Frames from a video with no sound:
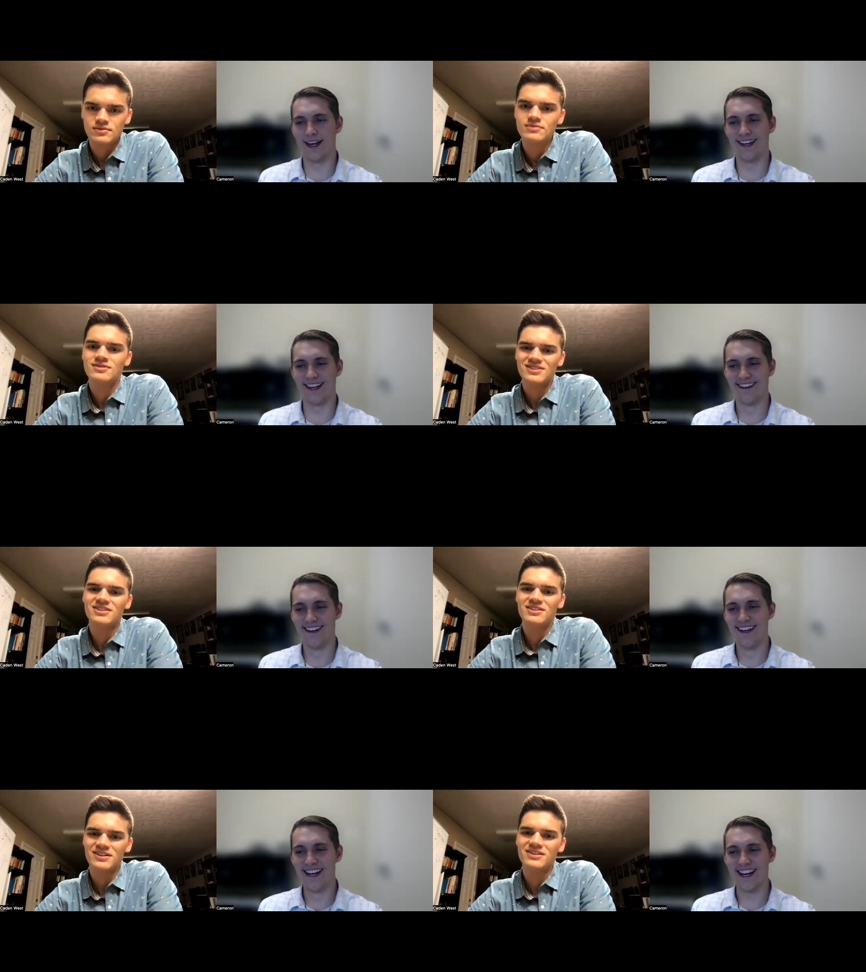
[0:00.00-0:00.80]

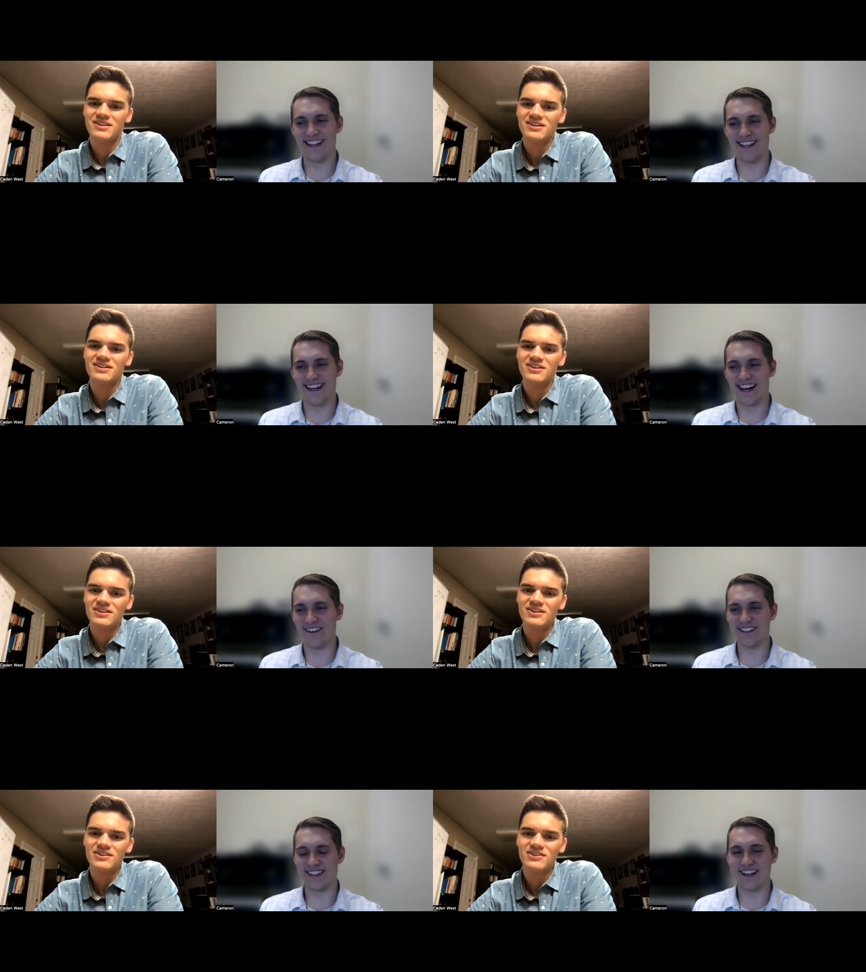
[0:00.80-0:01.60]
Speaker 1: and then I was
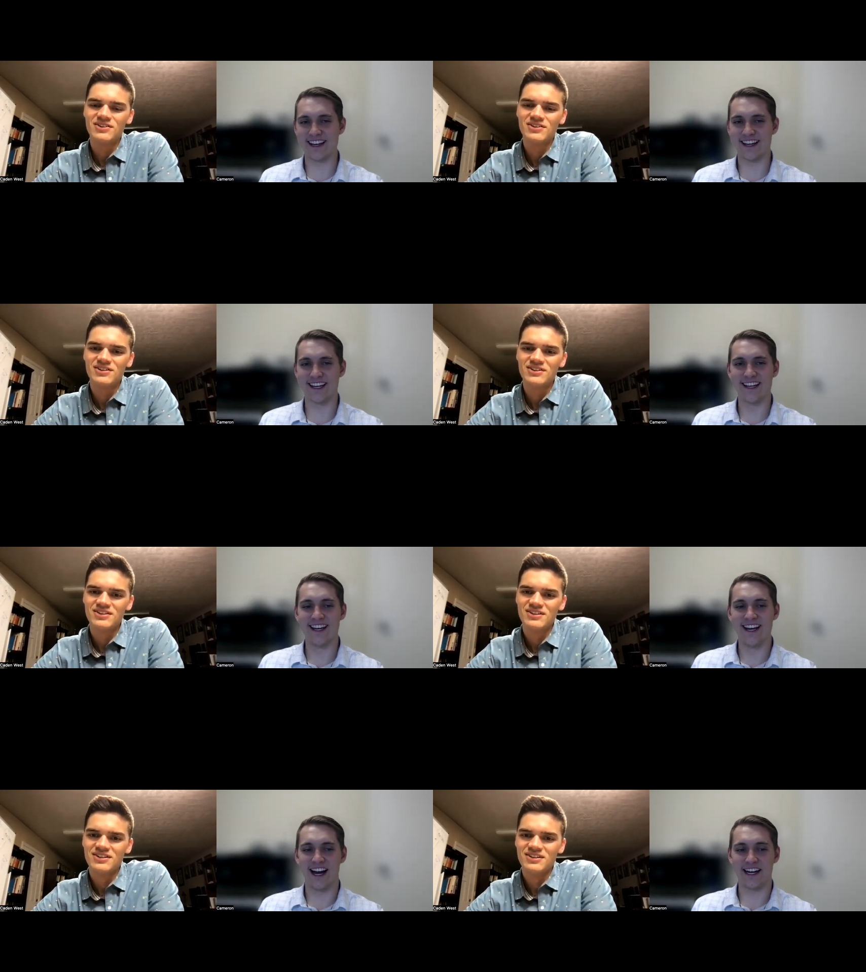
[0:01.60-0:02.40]
like,
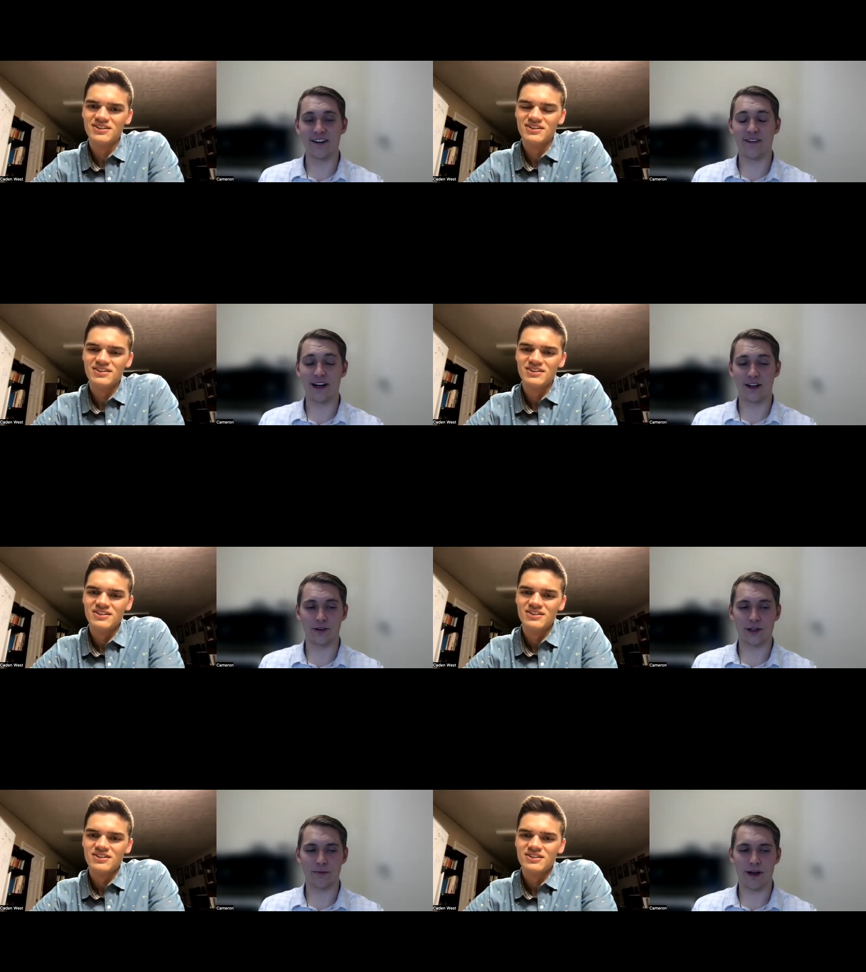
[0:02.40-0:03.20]
I need to find a
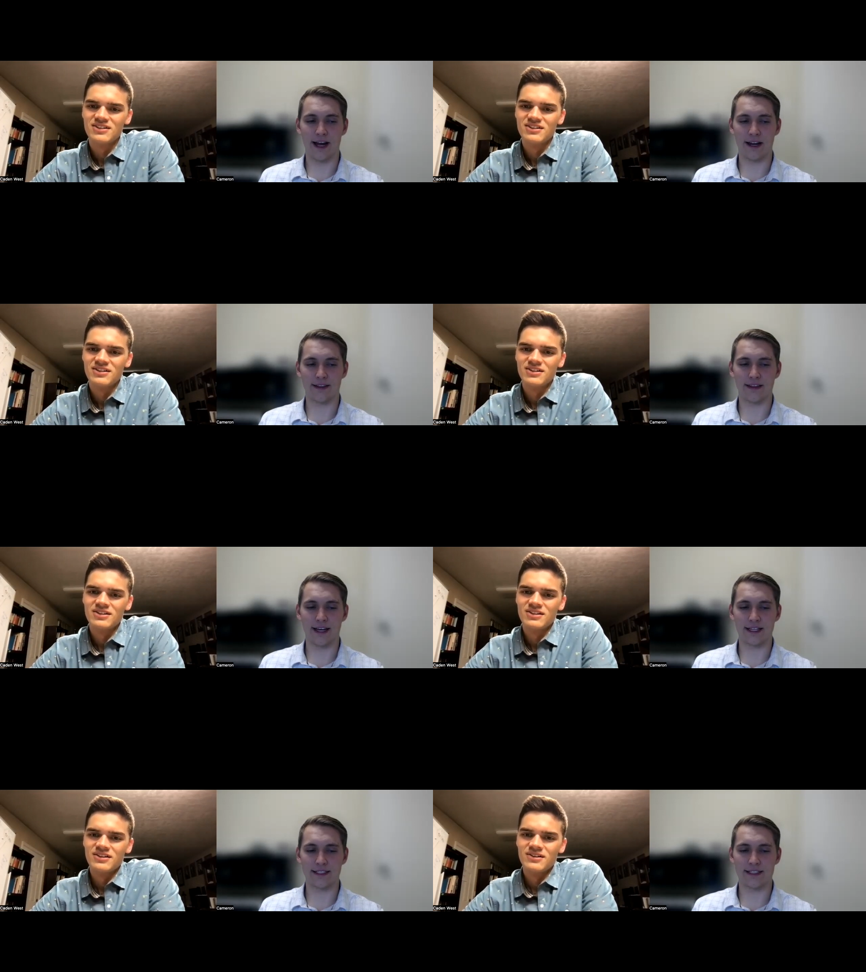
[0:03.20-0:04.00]
career path
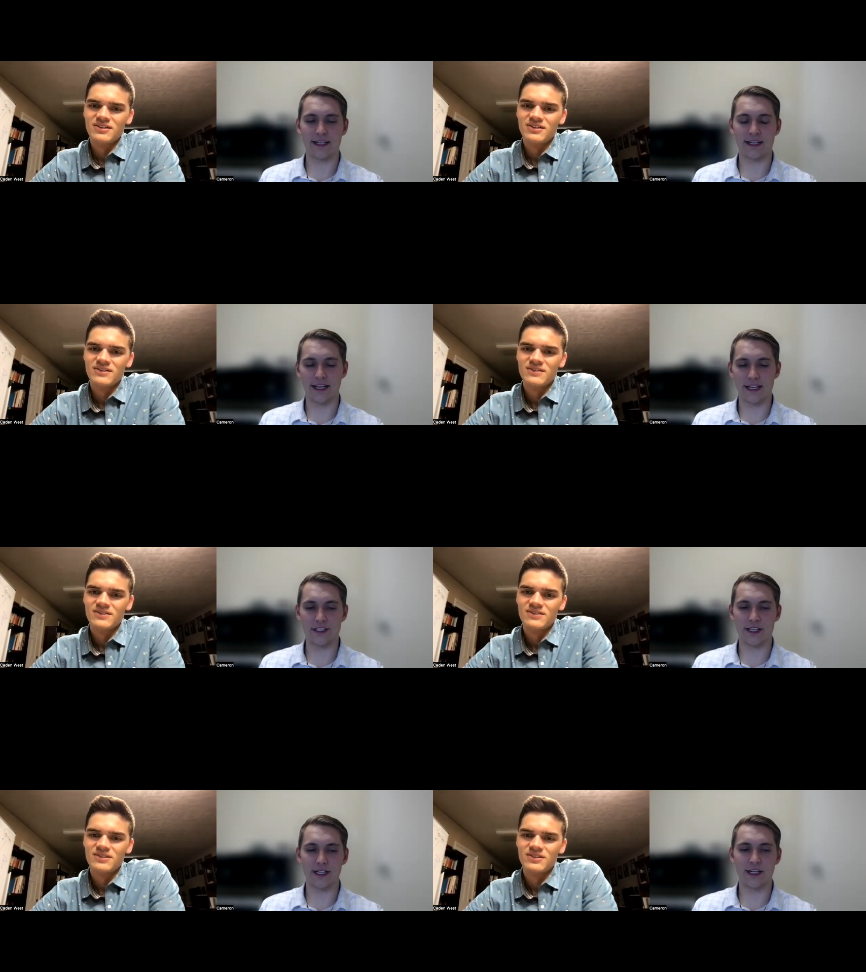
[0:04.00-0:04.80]
that's
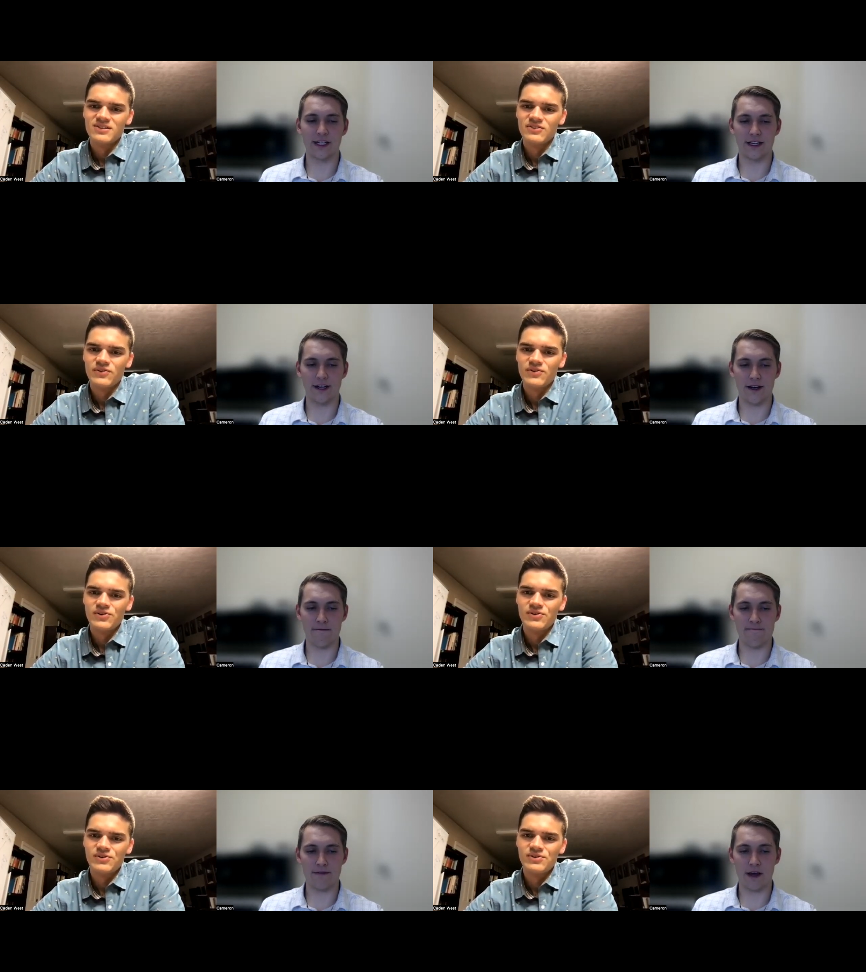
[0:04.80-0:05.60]
engaging, um,
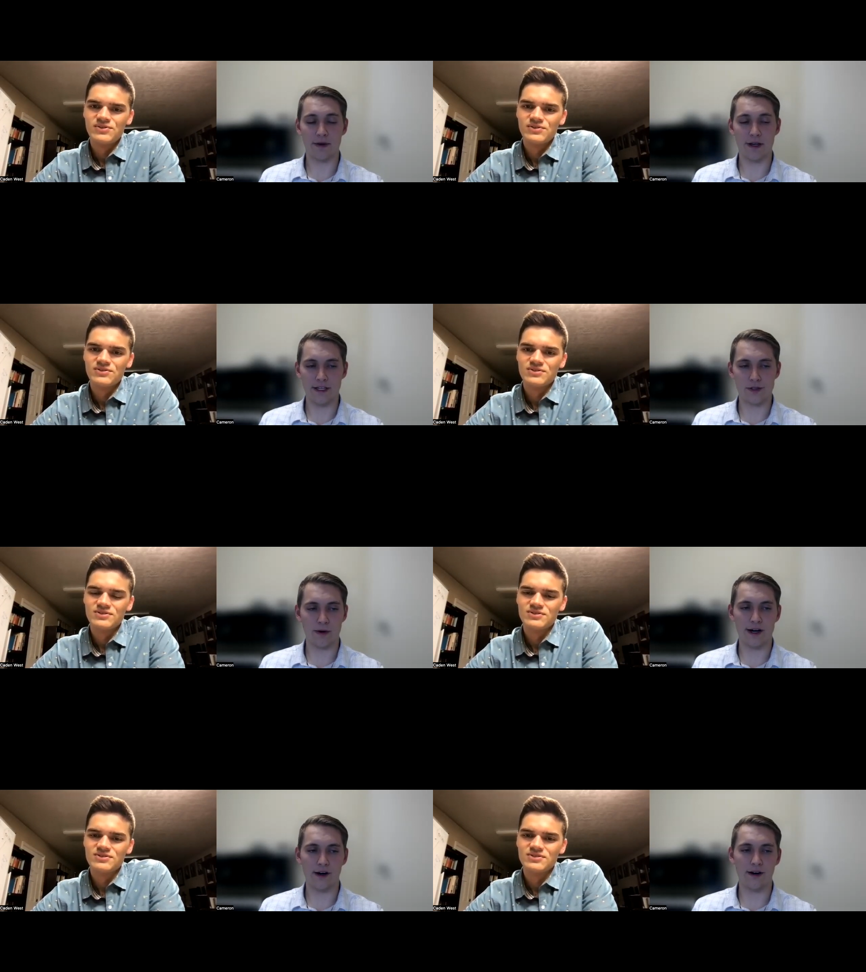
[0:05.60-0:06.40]
that pays
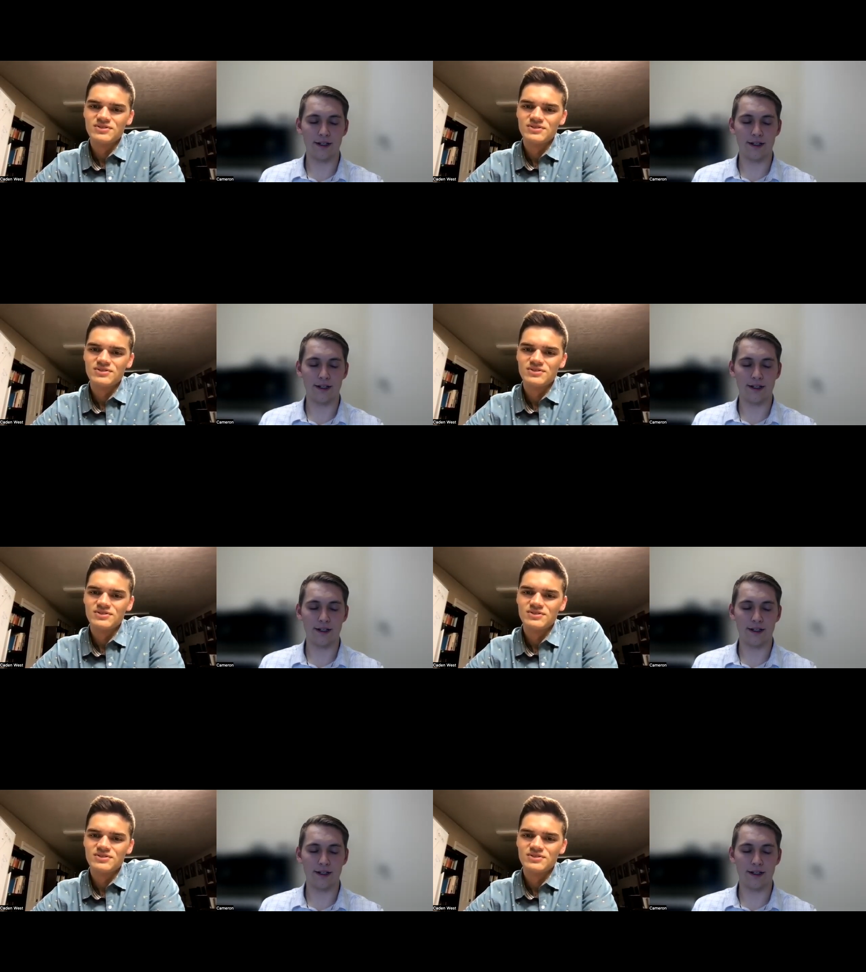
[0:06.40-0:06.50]
well.